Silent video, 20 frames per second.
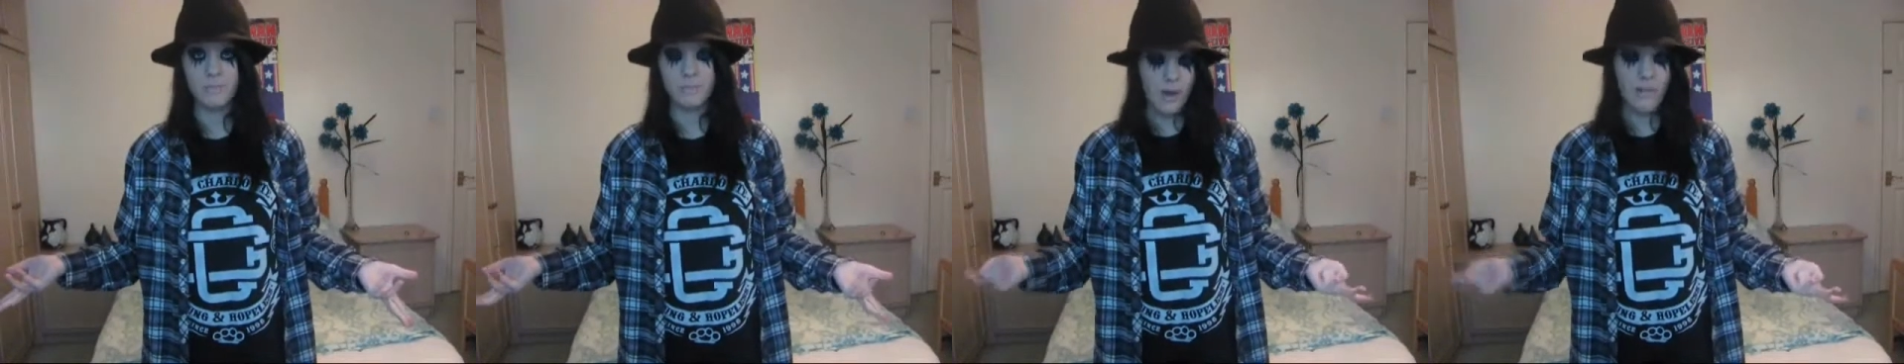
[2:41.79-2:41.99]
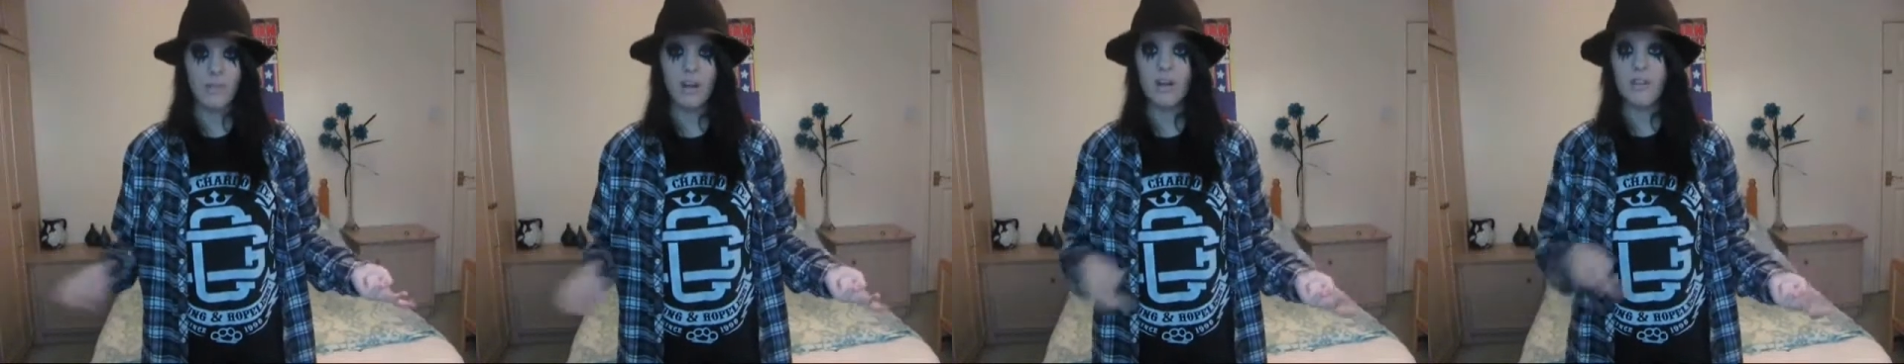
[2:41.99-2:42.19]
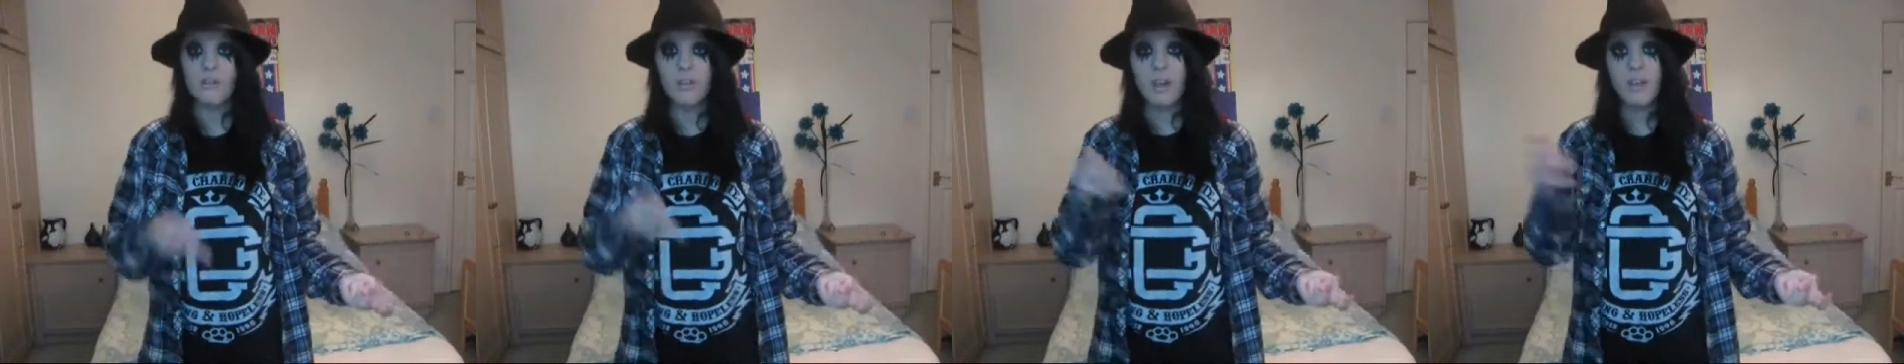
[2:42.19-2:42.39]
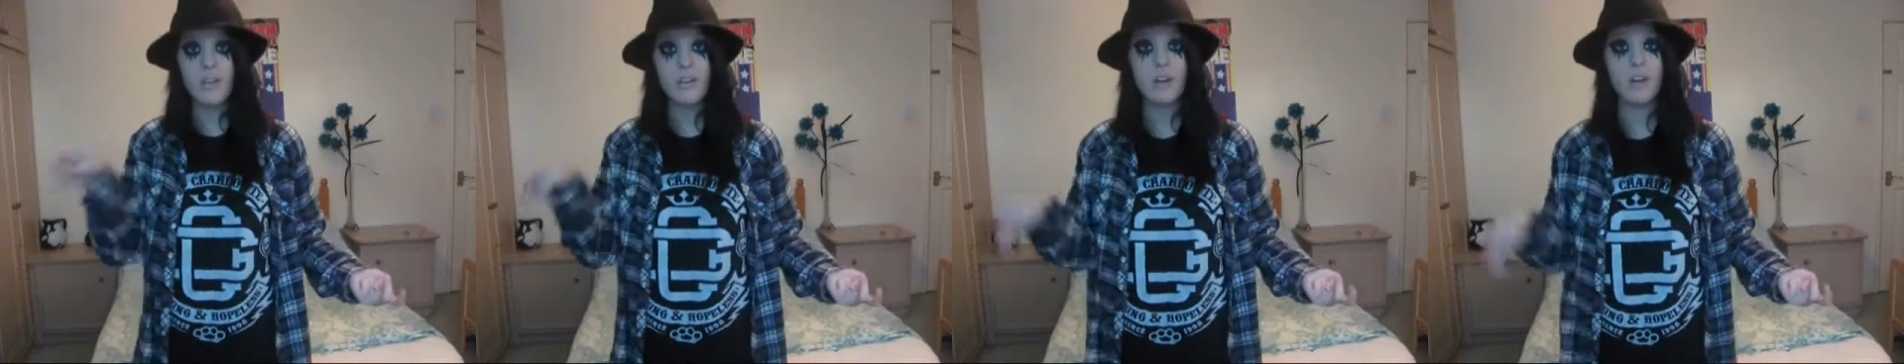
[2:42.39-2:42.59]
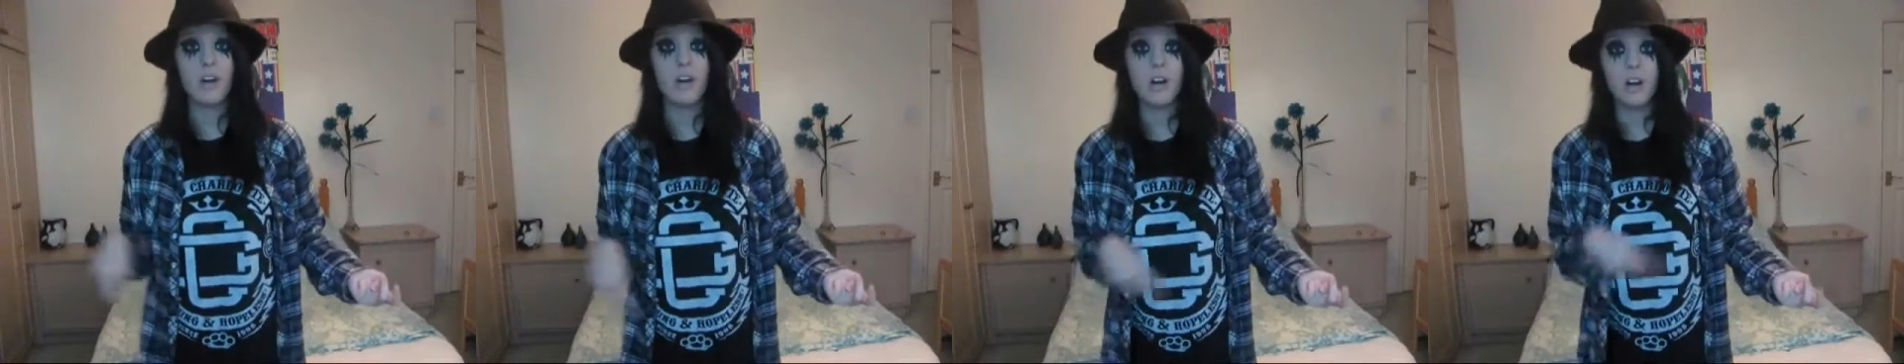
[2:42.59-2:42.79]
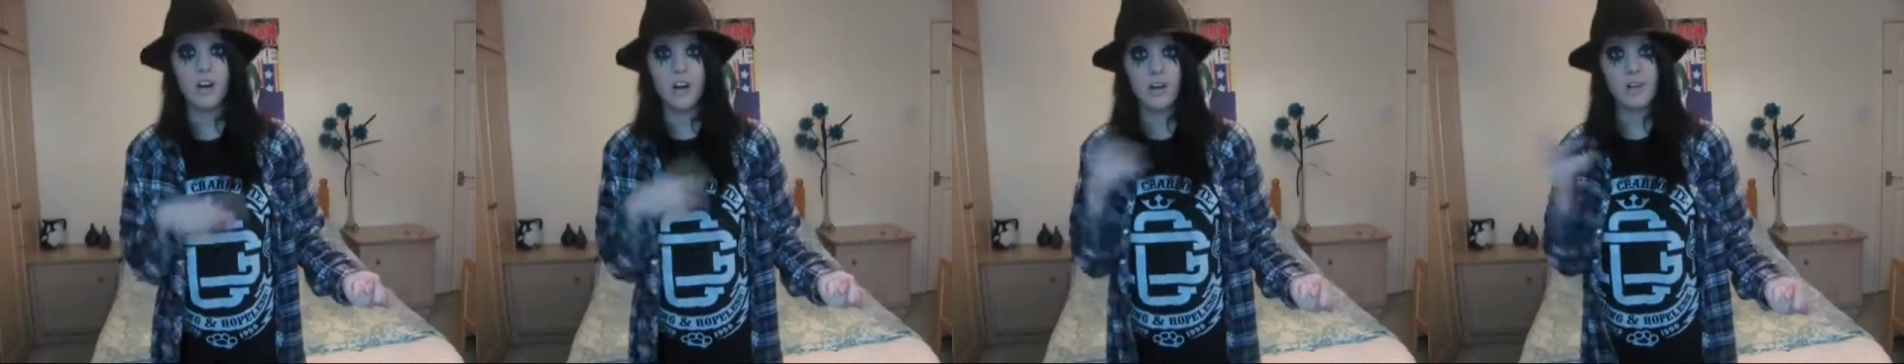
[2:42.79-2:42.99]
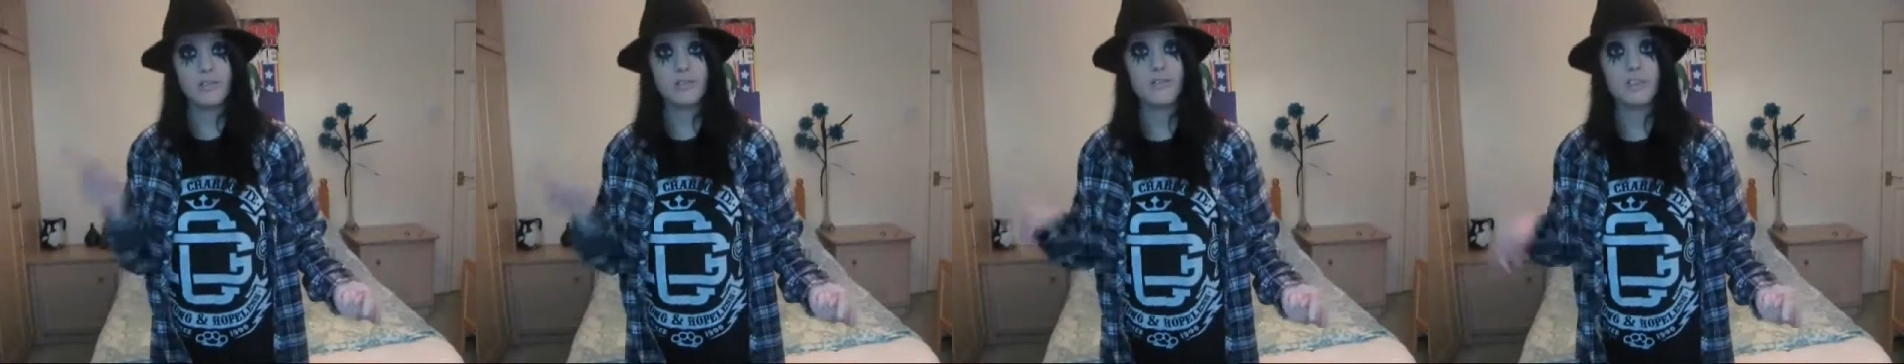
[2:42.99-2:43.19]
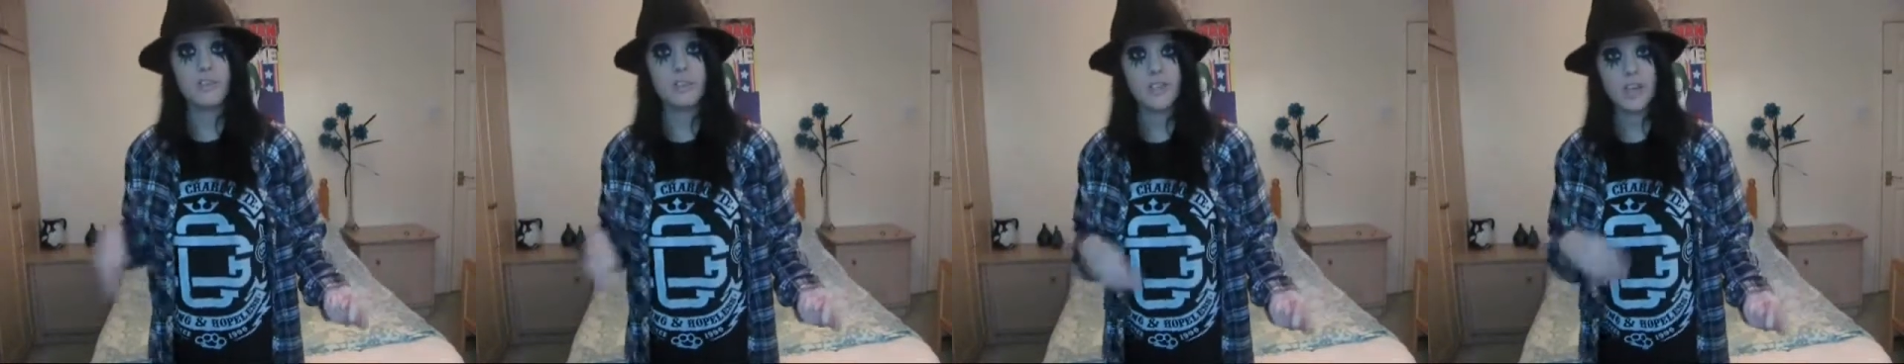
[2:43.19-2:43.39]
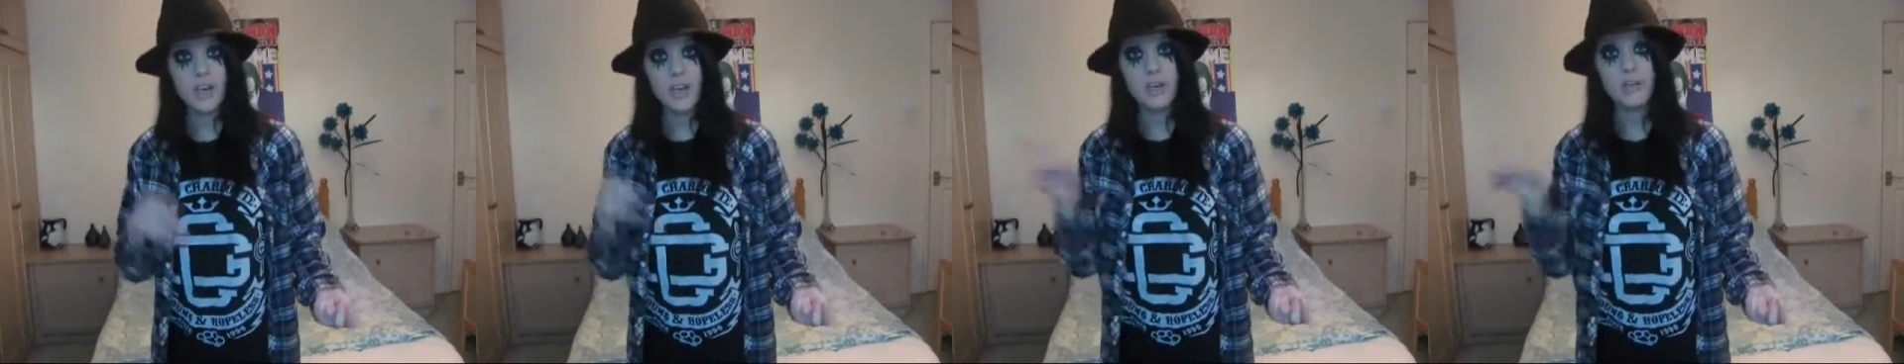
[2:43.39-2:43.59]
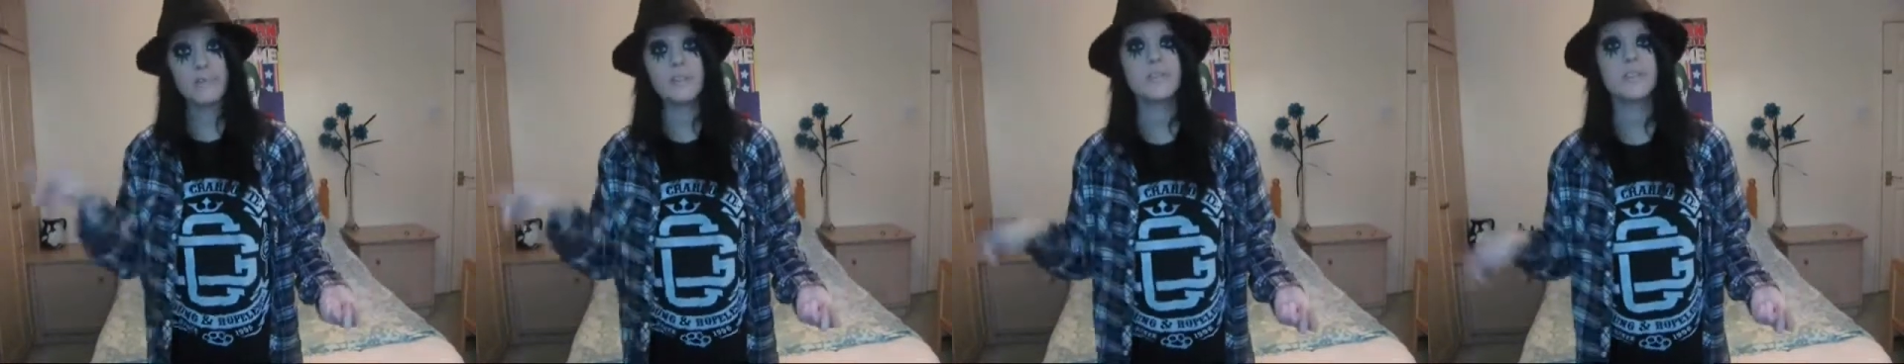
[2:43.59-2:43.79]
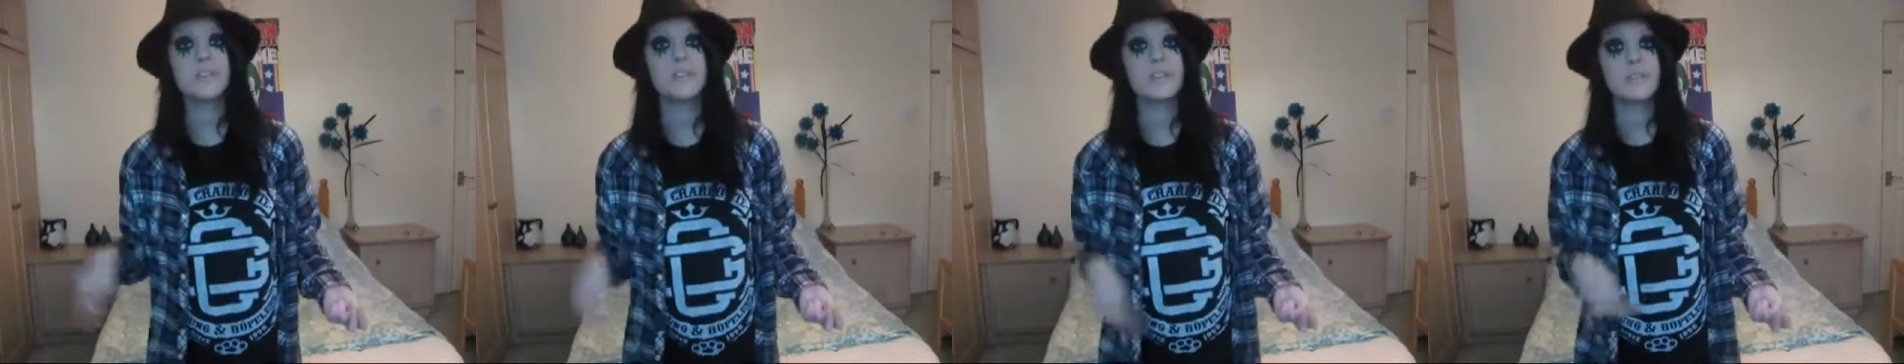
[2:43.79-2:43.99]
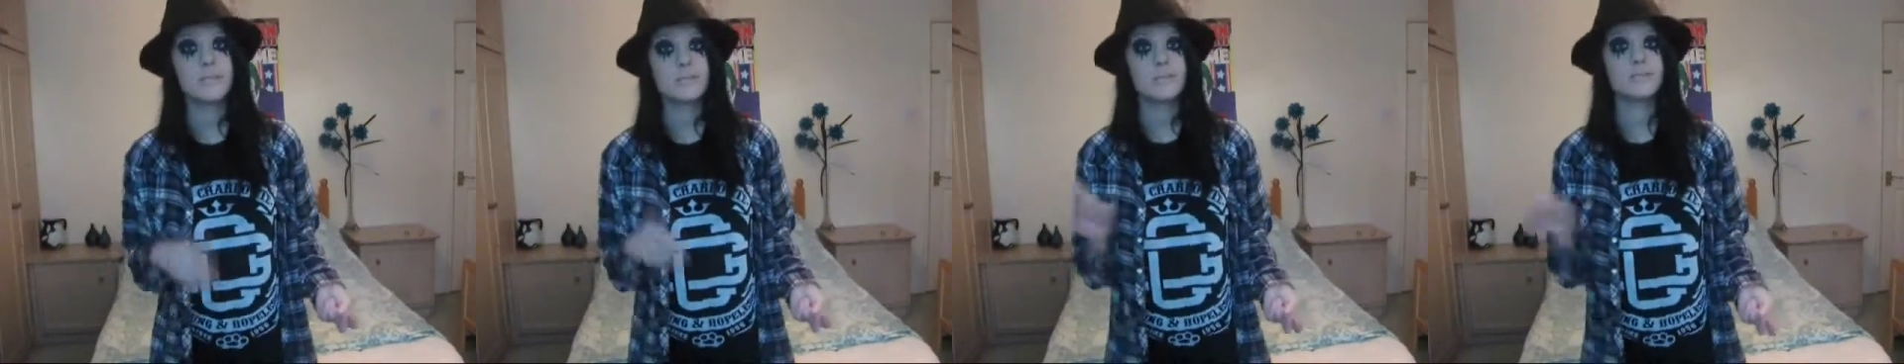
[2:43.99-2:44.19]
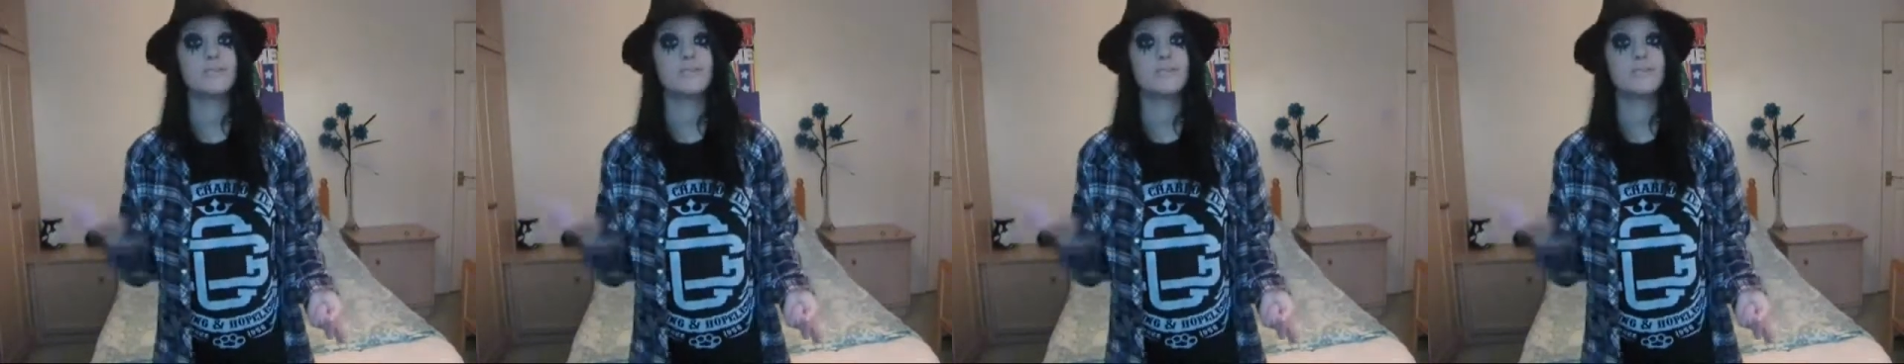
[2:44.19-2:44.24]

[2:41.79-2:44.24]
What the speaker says: I ran around the car a few times,